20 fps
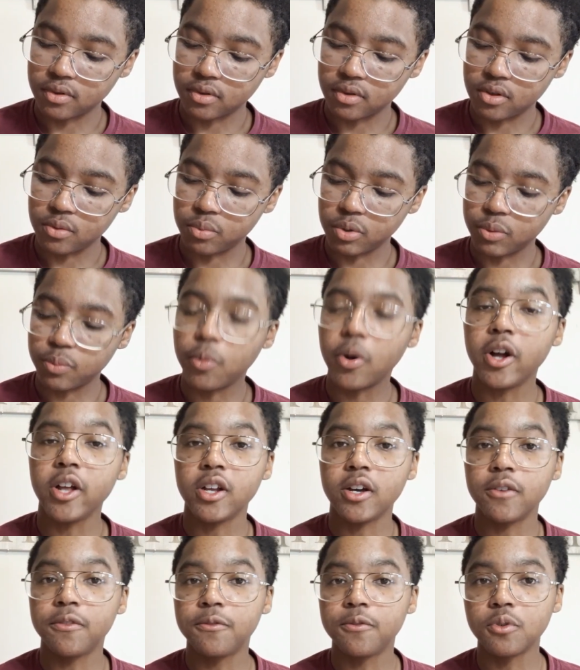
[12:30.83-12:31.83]
you would want
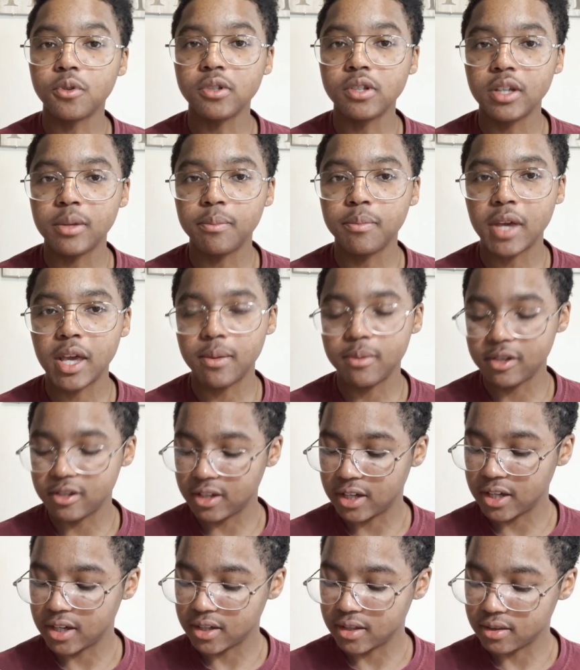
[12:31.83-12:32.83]
a full limb baby
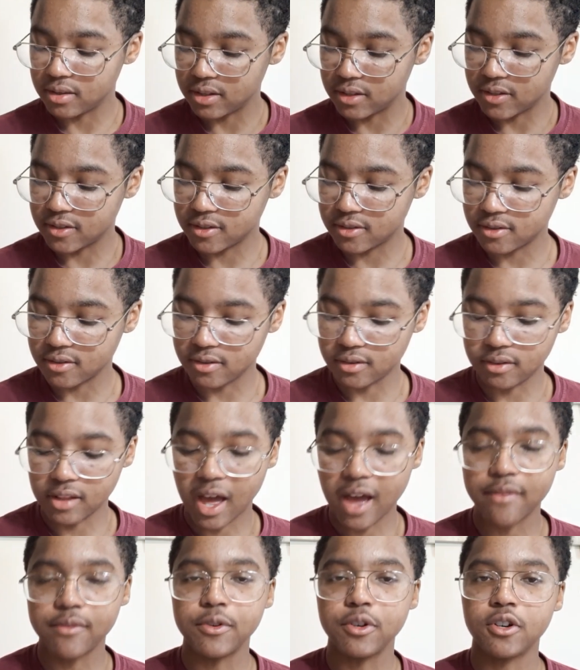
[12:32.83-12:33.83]
like this
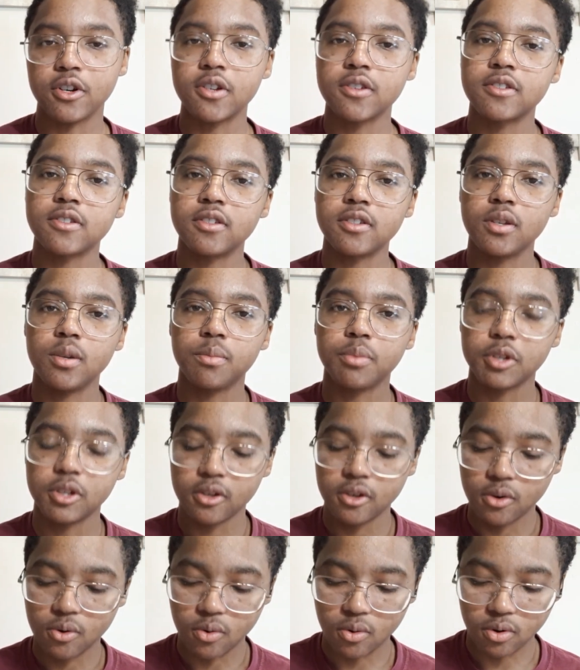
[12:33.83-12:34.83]
Lavender Asleep,
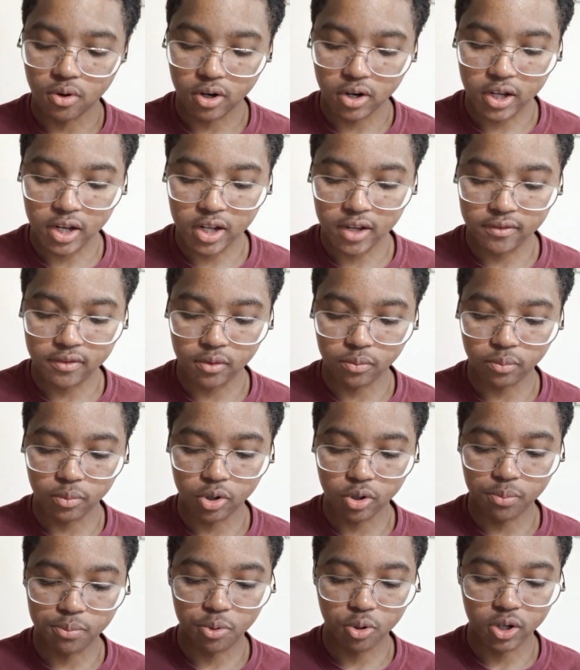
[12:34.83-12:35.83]
or any of the
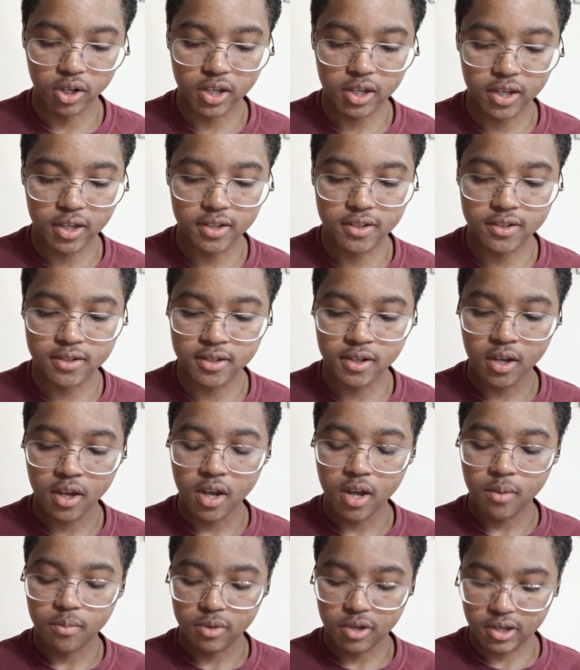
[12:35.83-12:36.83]
reborn kits,
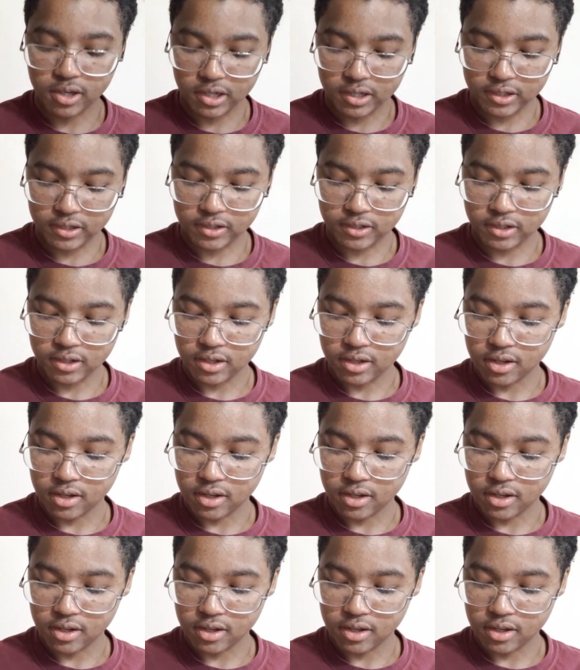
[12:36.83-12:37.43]
because,